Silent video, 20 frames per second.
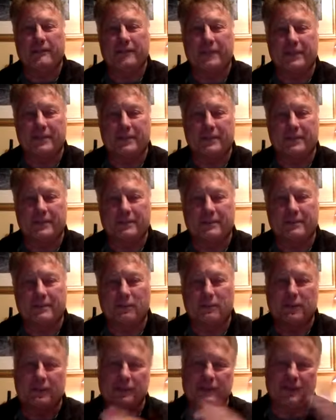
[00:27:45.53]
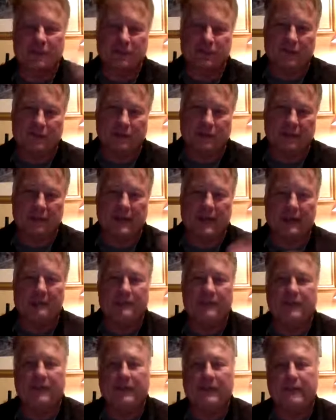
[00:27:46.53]
vintage more so than a
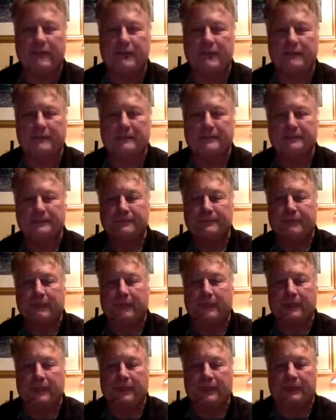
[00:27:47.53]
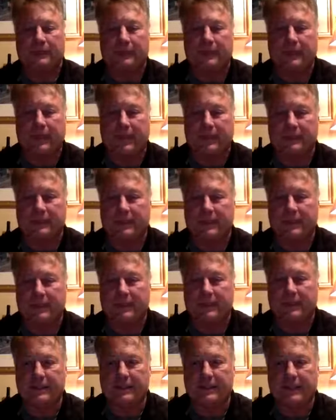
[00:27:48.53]
Napa Valley-like
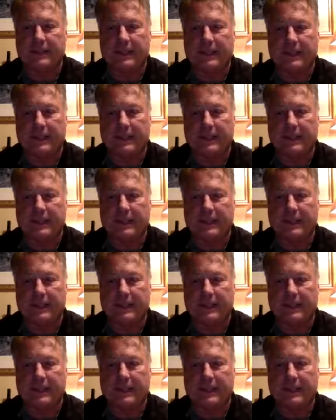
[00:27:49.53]
vintage.